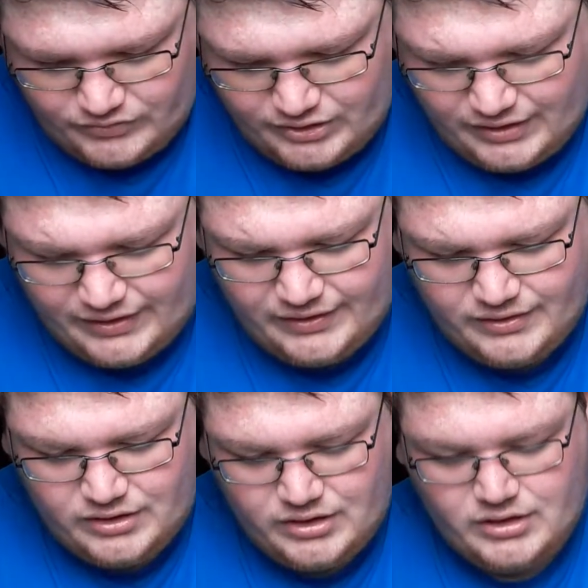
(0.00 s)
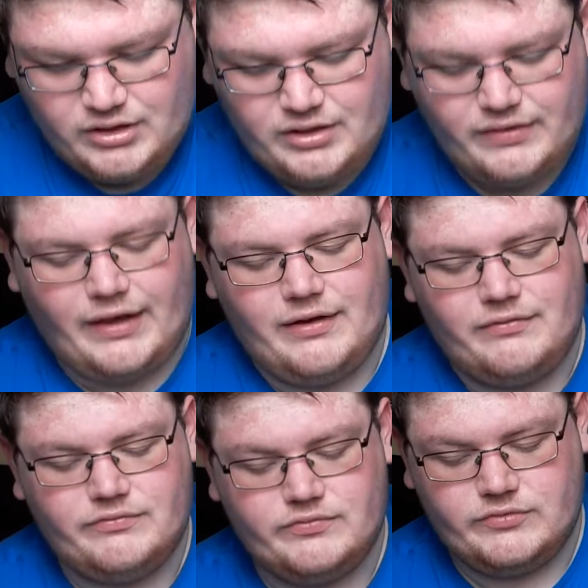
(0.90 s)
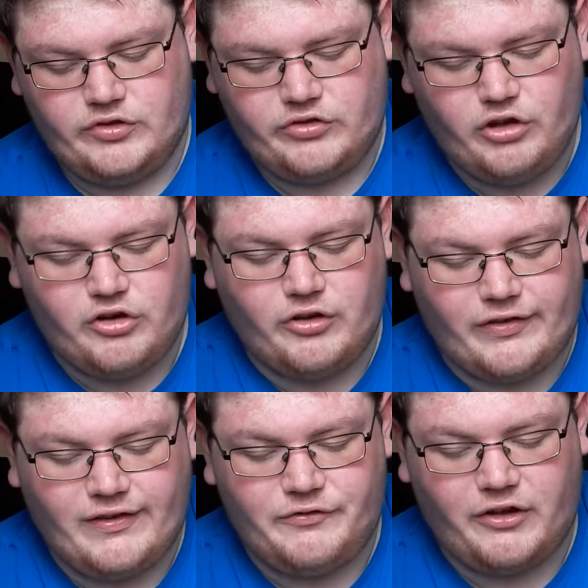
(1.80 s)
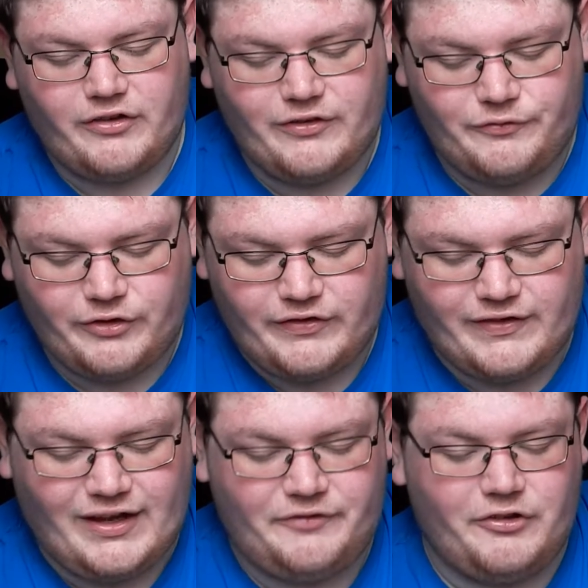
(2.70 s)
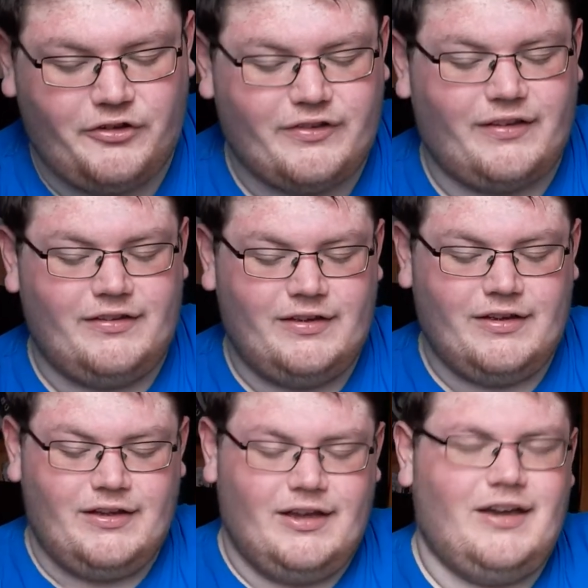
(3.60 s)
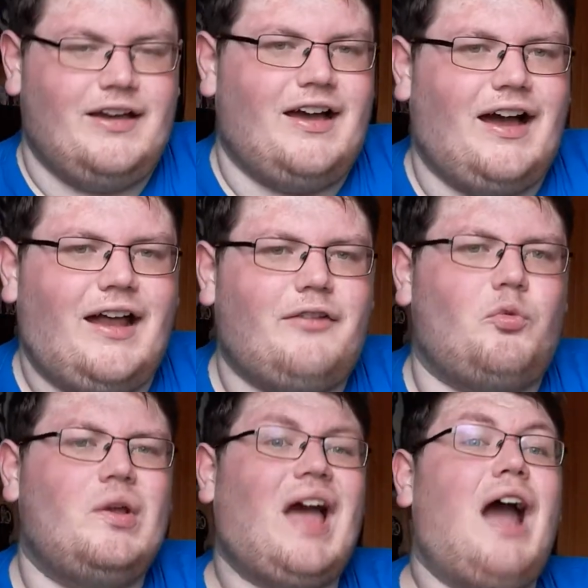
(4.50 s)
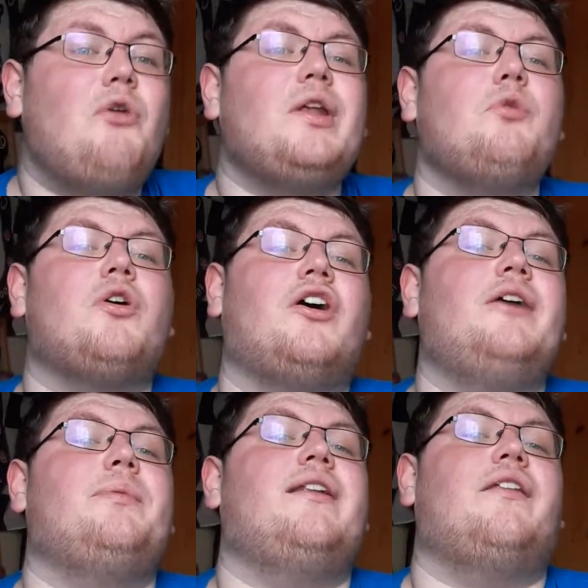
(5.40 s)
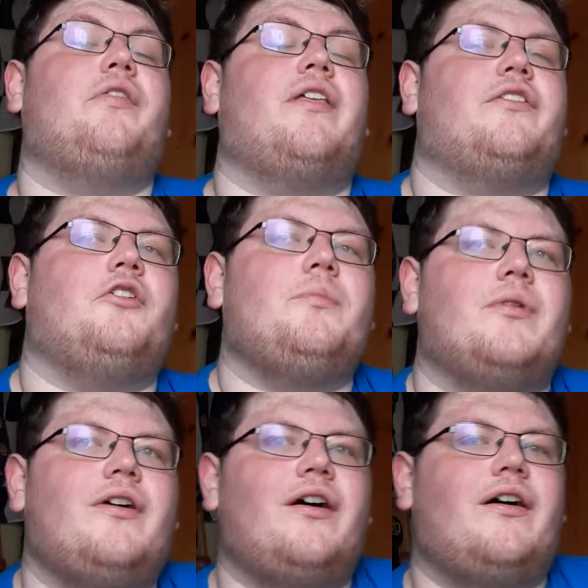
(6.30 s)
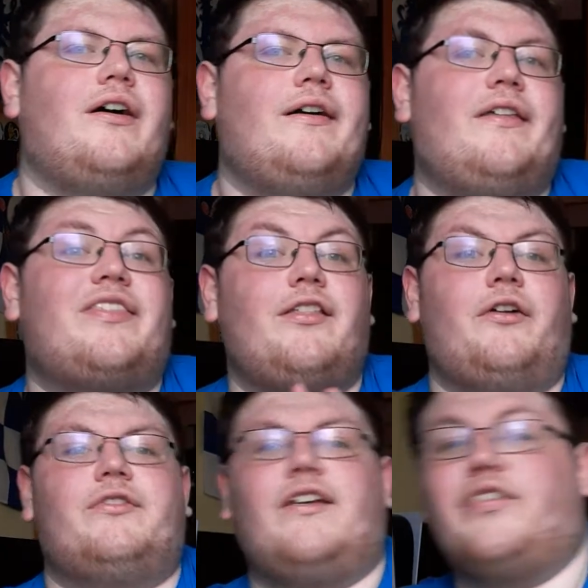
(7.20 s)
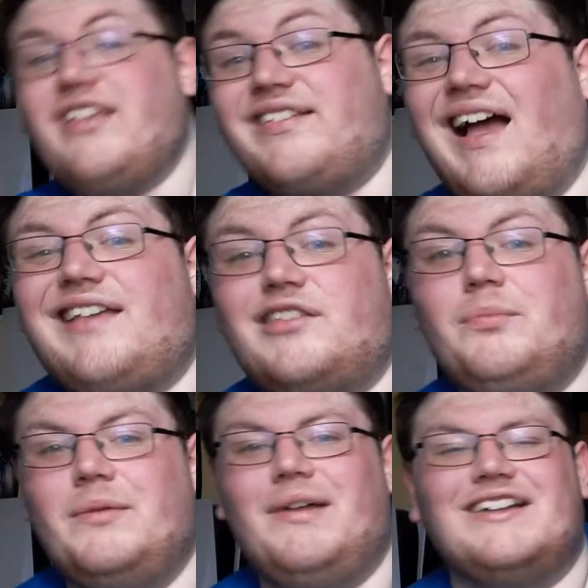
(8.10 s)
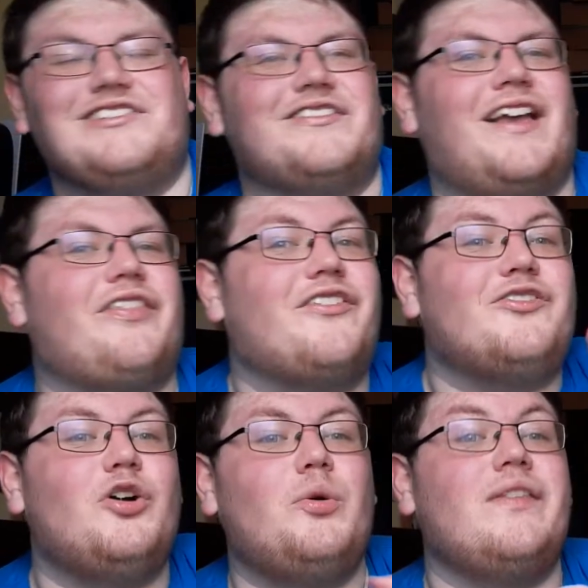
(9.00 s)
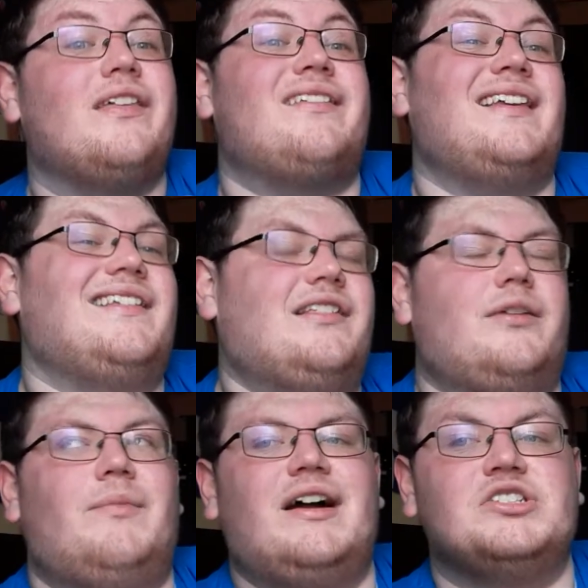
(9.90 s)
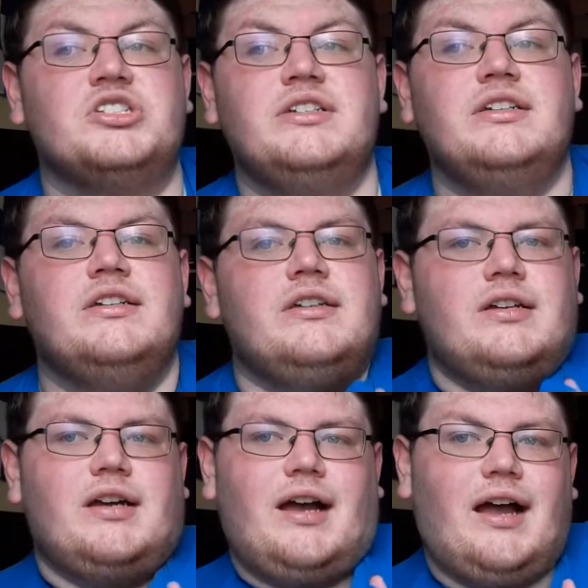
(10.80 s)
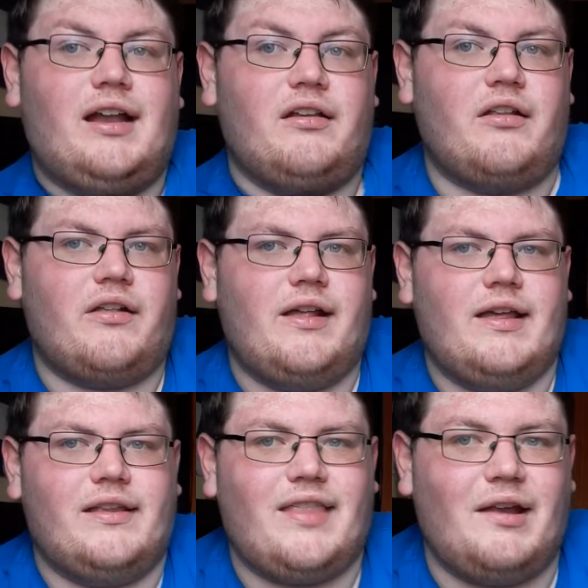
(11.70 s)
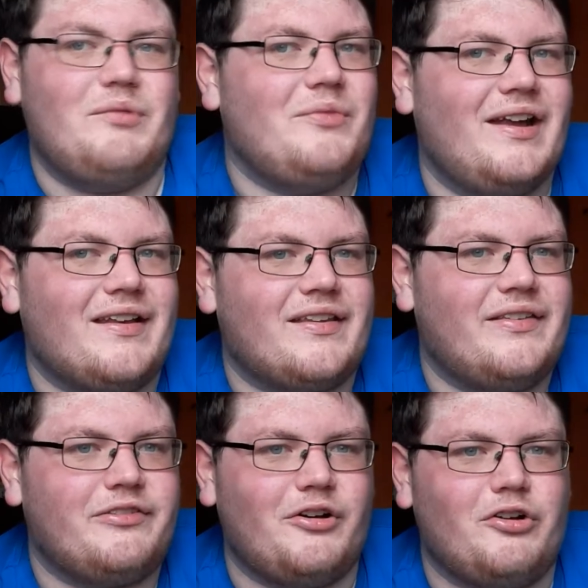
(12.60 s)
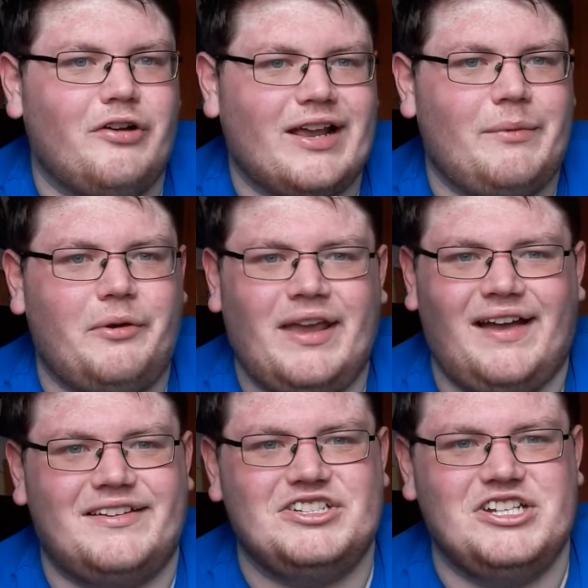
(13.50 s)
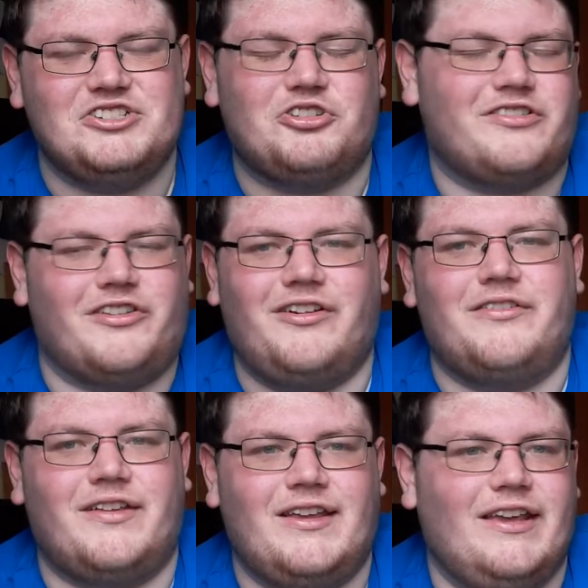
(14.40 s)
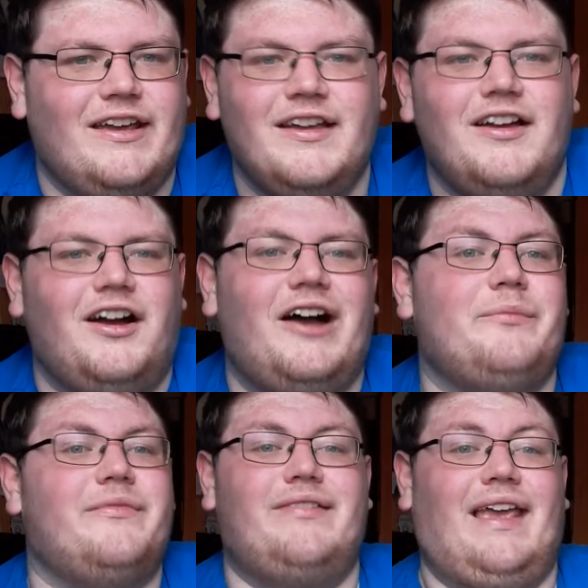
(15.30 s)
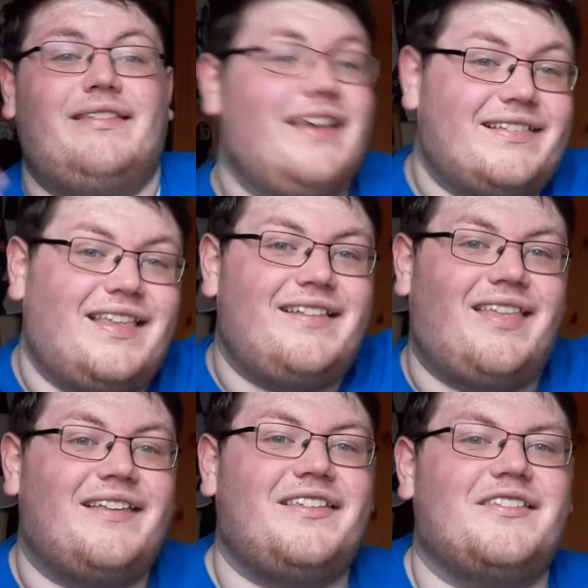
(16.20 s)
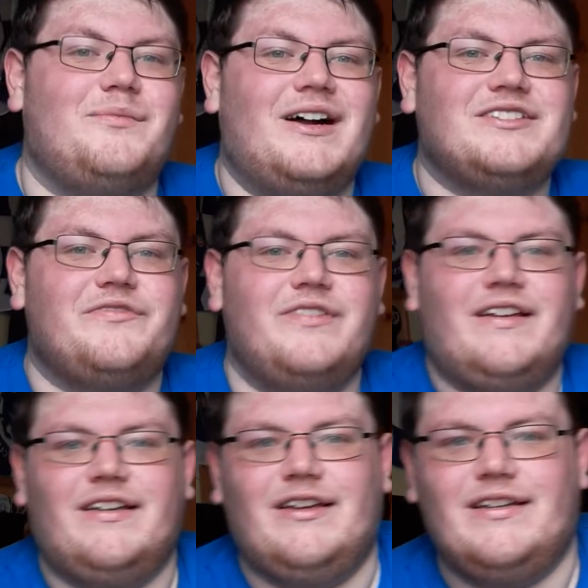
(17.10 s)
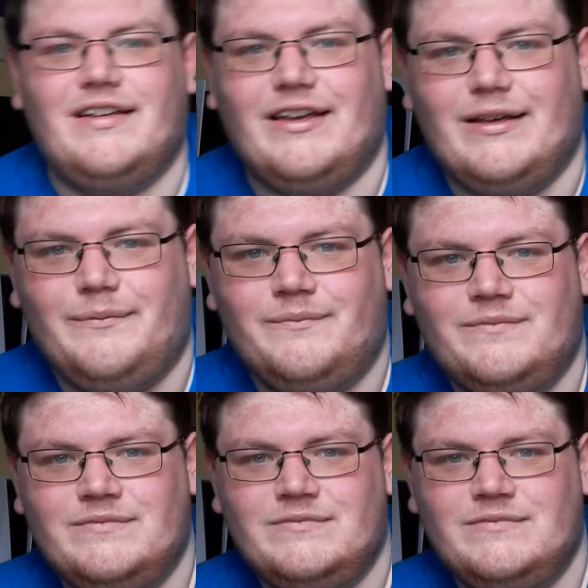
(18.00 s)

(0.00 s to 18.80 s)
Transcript: Uh, then Stone Cold Steve Austin versus Kevin Owens. And with how they were hyping this up, I was like, this has to be match. I was like, there's no way this isn't a match. And uh, then when Stone Cold came out, he had the jean shorts, and I was like, yeah, I'm yeah, this is a match. But, um,